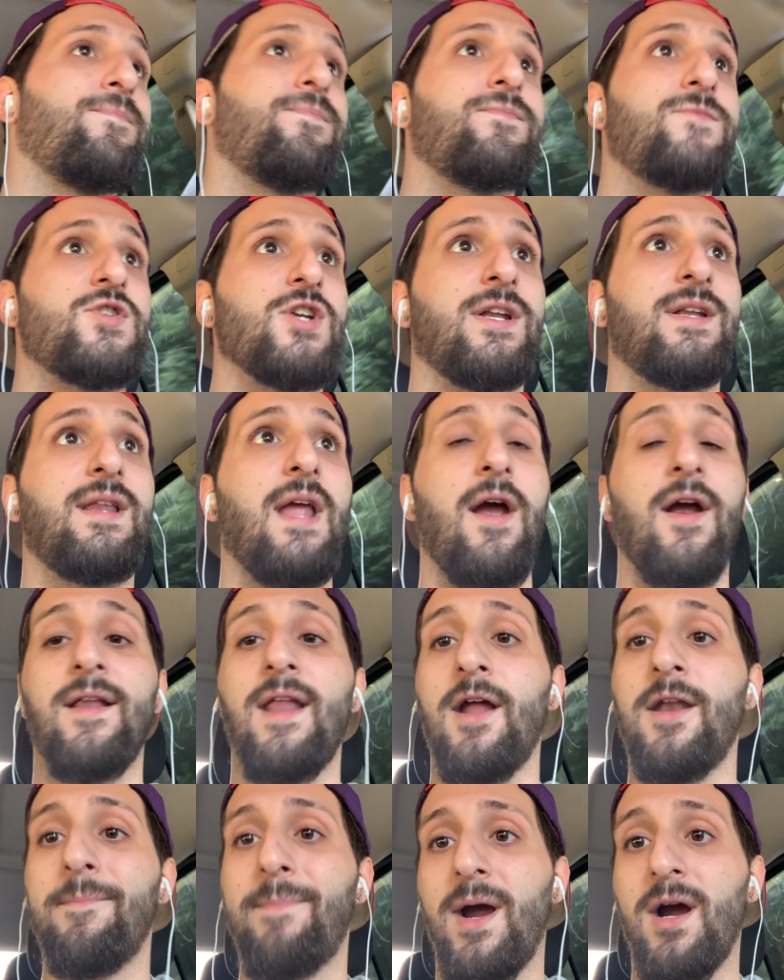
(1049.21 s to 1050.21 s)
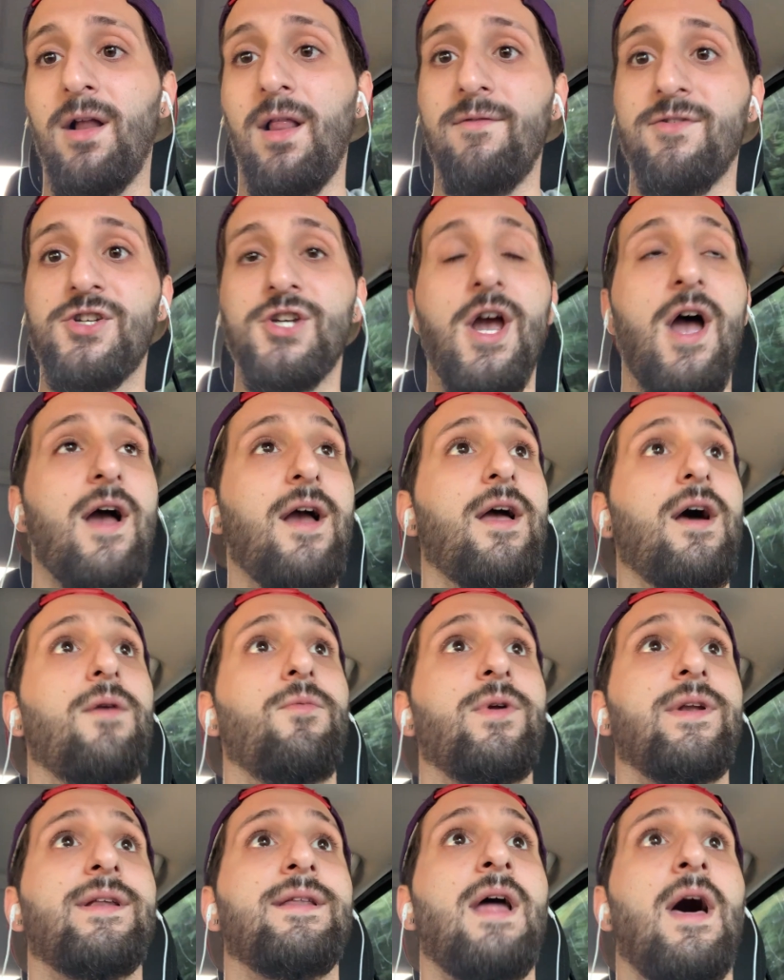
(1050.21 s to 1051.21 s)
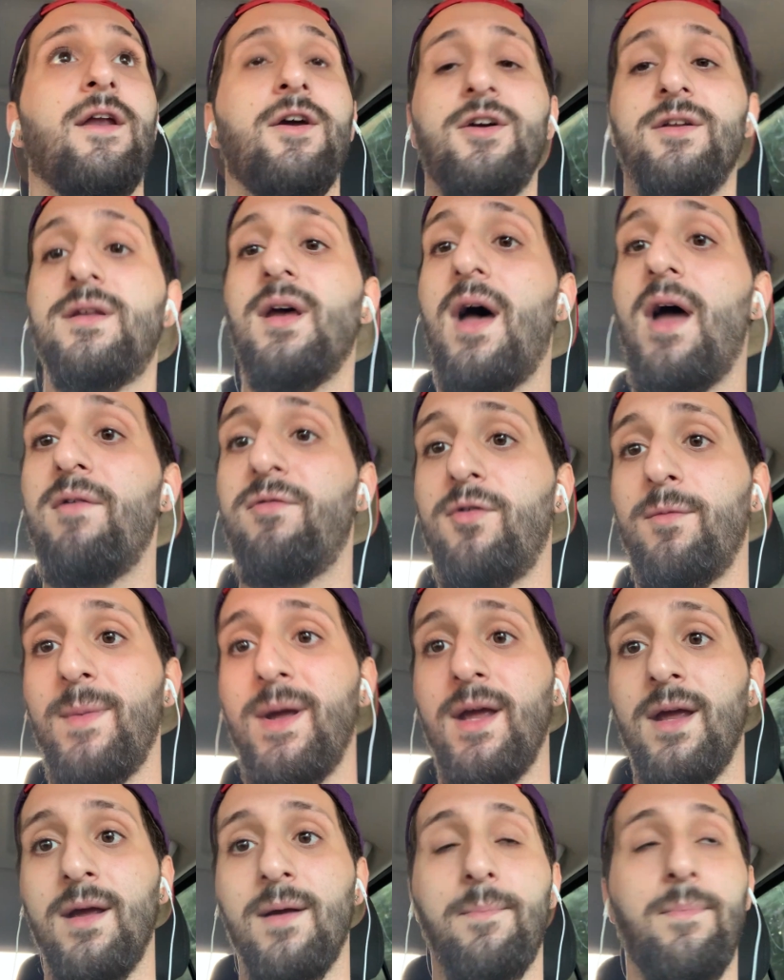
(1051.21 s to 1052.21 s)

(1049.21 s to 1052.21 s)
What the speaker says: just staring down the barrel of a shotgun was not a good time for me,